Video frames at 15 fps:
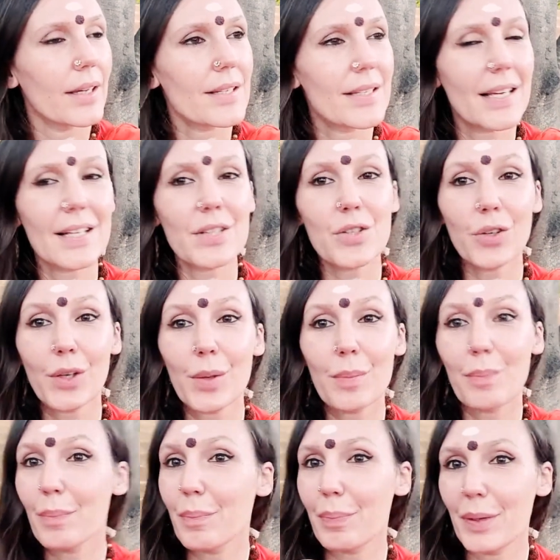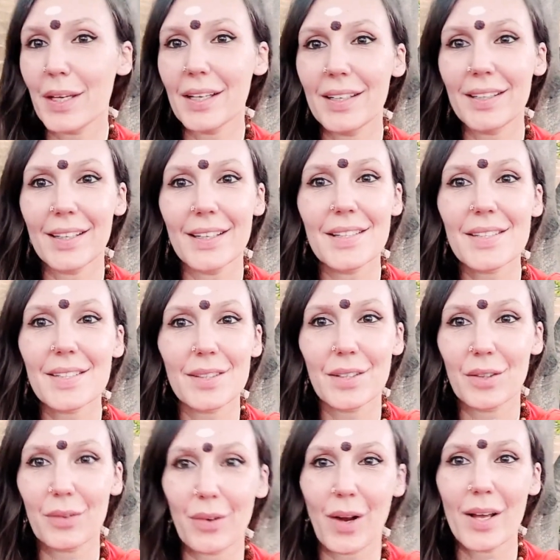it's not a big
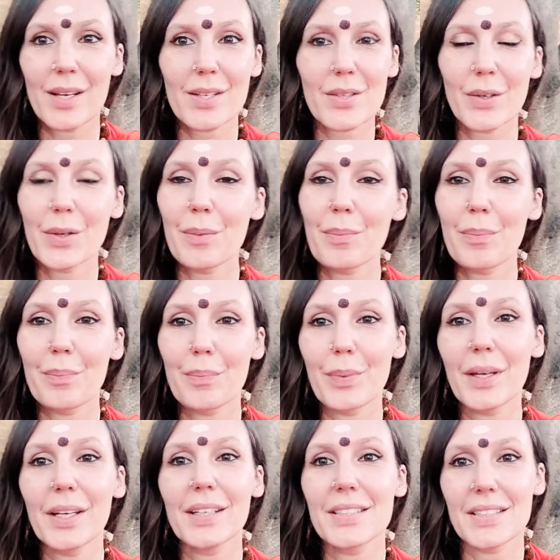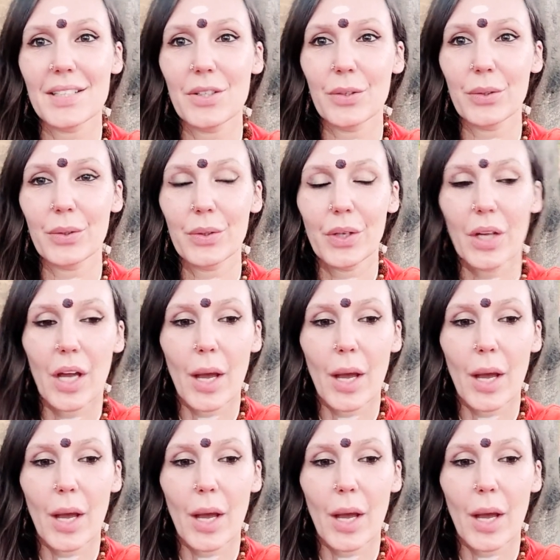incident, right? It's not a big deal.